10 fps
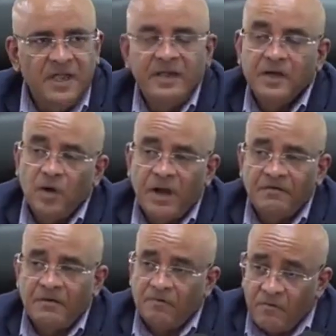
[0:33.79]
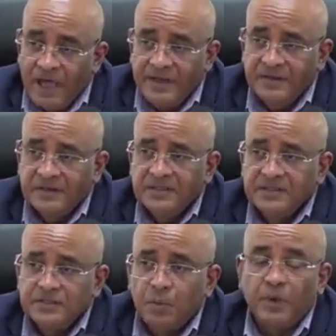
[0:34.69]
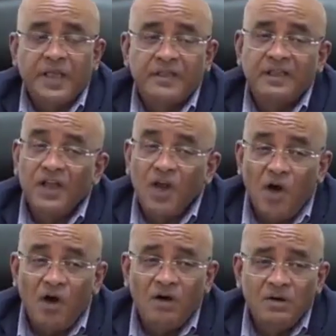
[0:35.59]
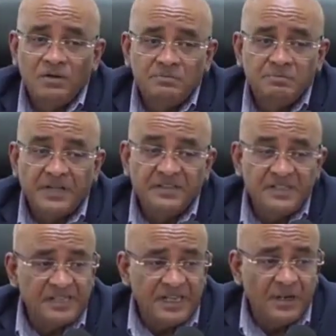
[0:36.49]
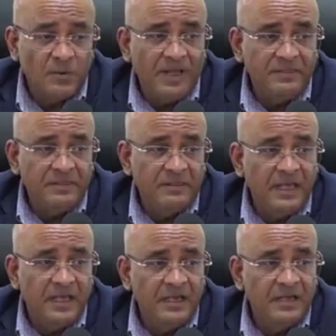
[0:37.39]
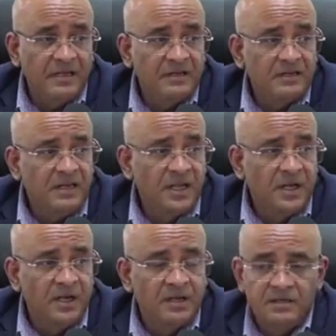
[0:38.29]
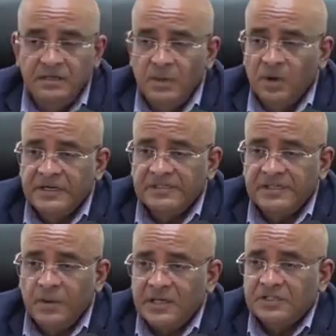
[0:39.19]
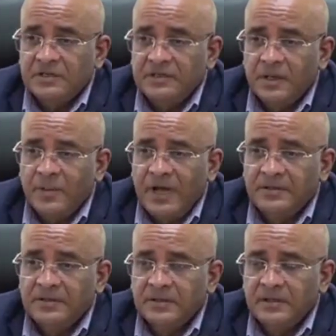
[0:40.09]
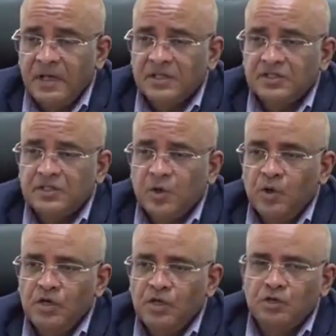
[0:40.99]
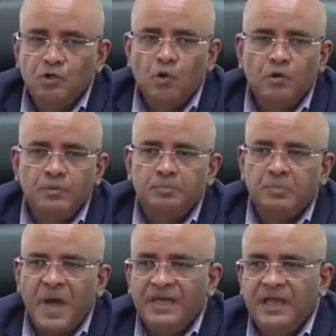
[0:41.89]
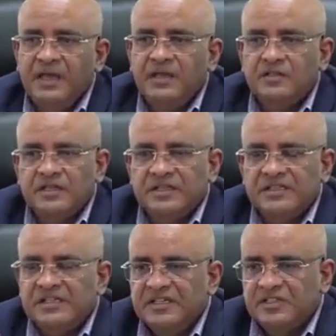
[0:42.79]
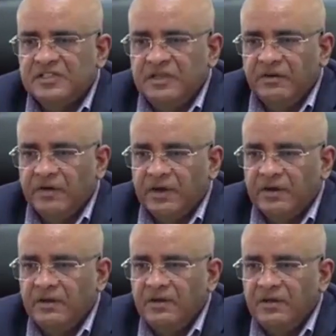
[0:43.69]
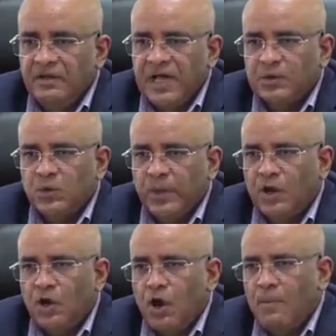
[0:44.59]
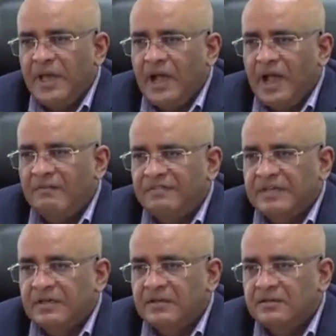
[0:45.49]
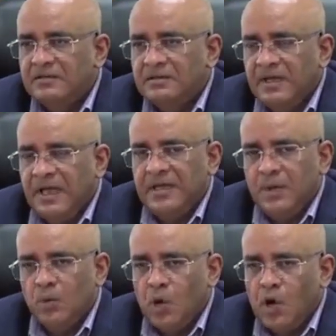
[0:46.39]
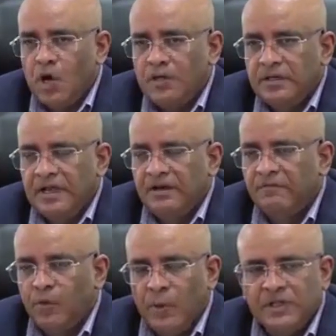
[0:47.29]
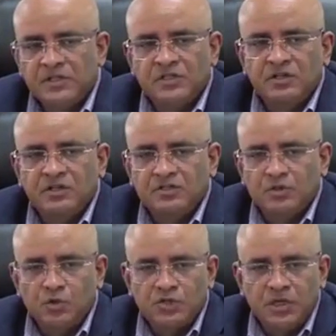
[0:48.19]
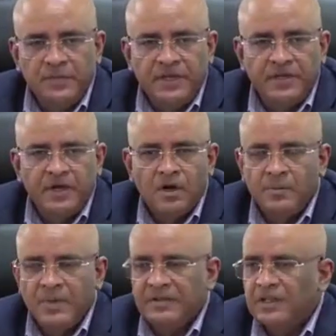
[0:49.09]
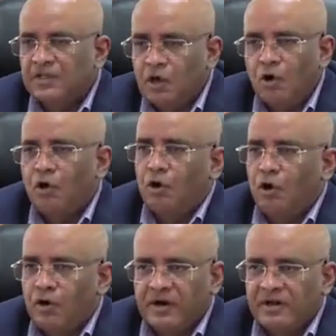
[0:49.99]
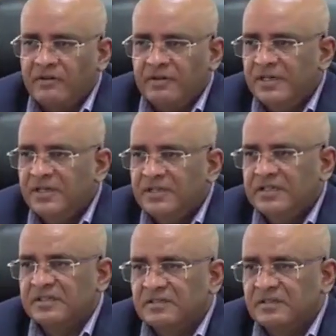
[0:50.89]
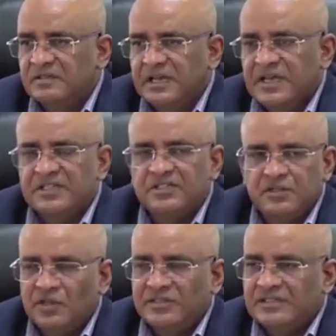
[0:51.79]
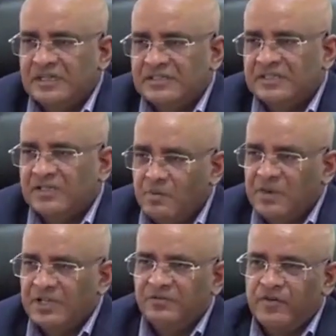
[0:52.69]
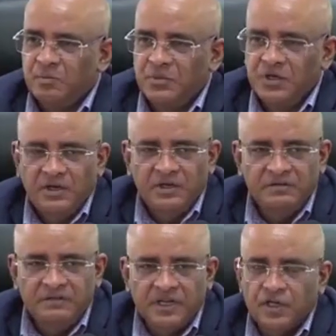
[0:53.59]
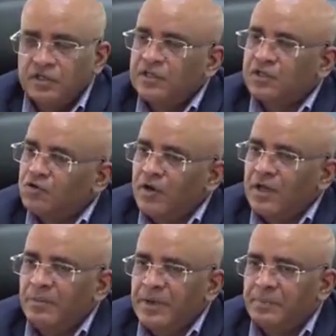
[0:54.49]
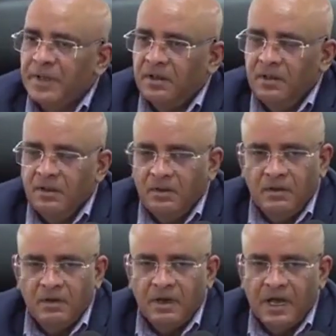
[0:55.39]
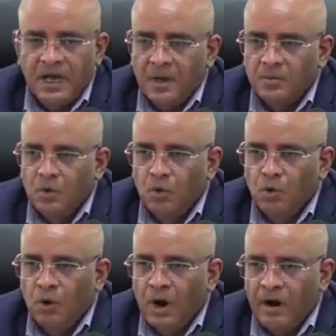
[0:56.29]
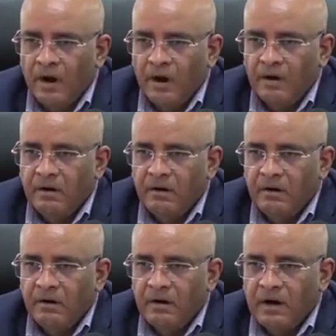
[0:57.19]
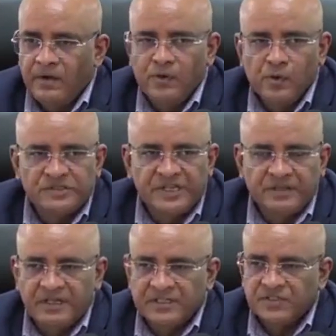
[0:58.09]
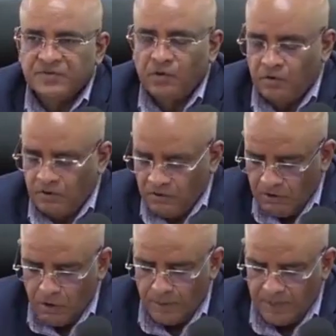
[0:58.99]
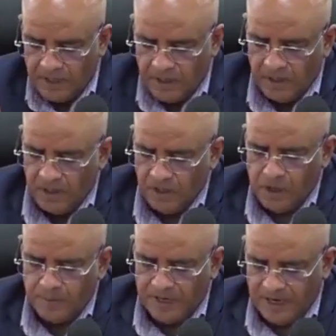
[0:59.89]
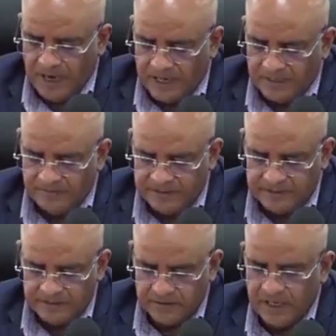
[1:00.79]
They don't have a right to break the law, but to say what they want to say, what's on their mind. And so don't buy into this hysteria that we are coming after anyone, influencers, social media commentator, or ordinary citizens. It's nonsense. It's coming from the shrill people who are using this for criminal activity.